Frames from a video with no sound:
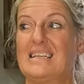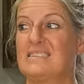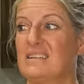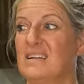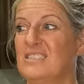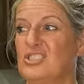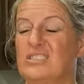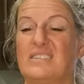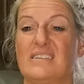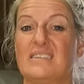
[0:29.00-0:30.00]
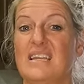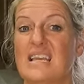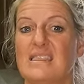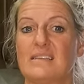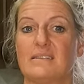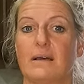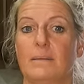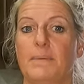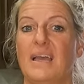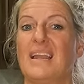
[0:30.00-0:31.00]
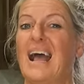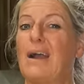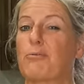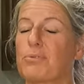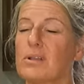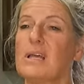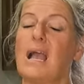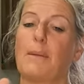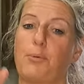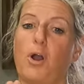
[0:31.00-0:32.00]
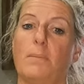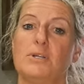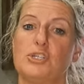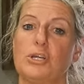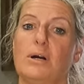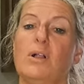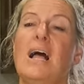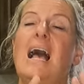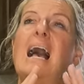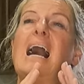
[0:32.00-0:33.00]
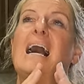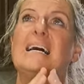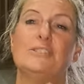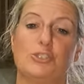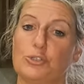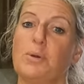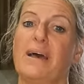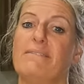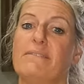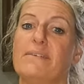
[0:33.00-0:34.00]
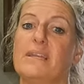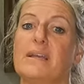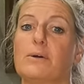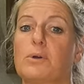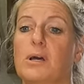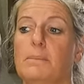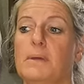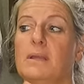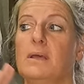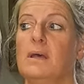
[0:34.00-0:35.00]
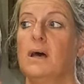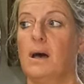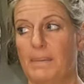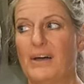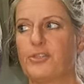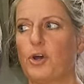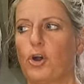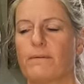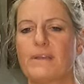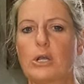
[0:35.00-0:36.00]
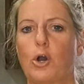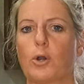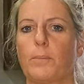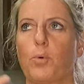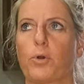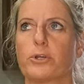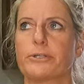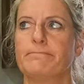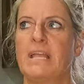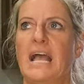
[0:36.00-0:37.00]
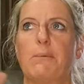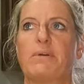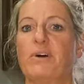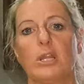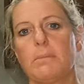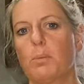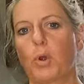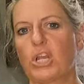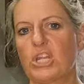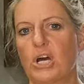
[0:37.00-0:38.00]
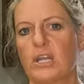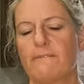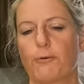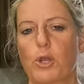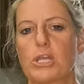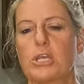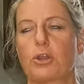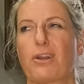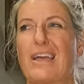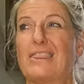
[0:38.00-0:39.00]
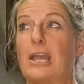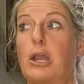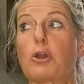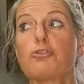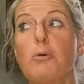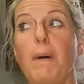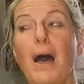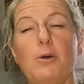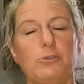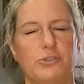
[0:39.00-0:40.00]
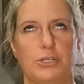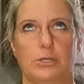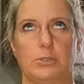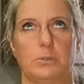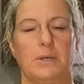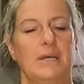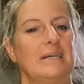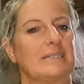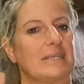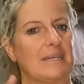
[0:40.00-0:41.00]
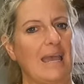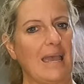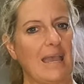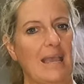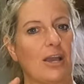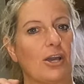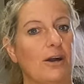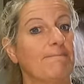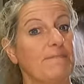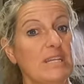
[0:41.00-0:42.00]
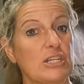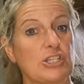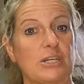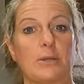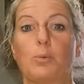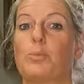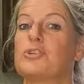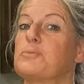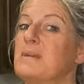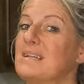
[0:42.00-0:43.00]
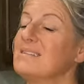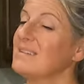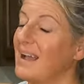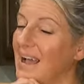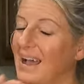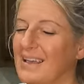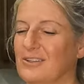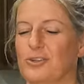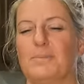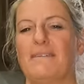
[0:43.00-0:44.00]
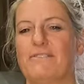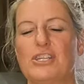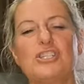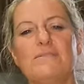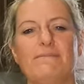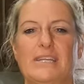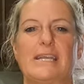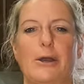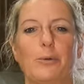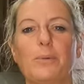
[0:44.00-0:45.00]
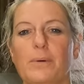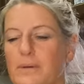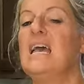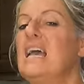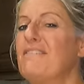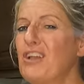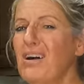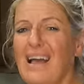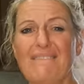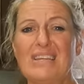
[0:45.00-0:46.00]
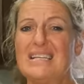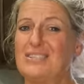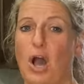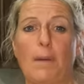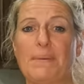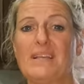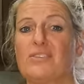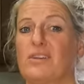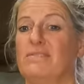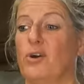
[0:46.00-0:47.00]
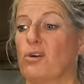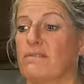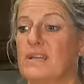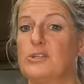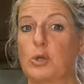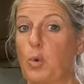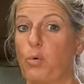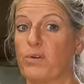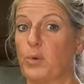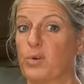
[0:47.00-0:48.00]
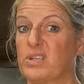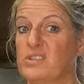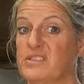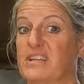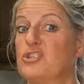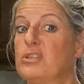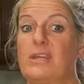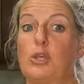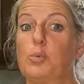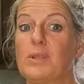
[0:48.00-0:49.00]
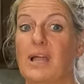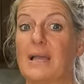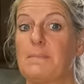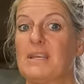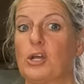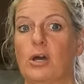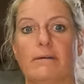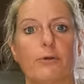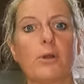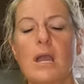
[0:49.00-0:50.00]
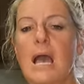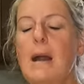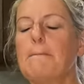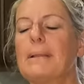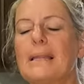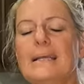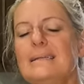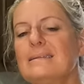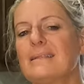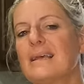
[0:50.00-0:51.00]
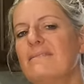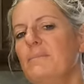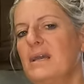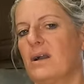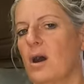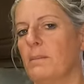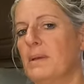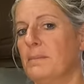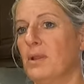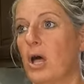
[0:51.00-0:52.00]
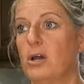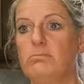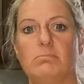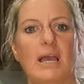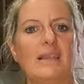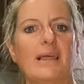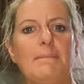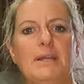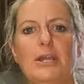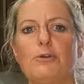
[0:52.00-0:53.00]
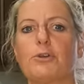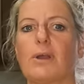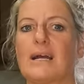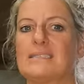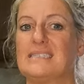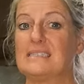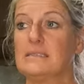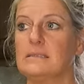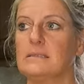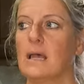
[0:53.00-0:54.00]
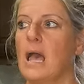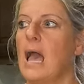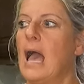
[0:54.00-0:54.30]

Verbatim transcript: The sun just doesn't heat this up. And I really, I promise y'all, I do have a video coming about the RV carport. We've only been working on it for a year and they are supposed to today come finish it, which means I can do my finishing video. If y'all have any topics of RV decor and organization that you would like me to cover, please leave me a comment below and let me know your ideas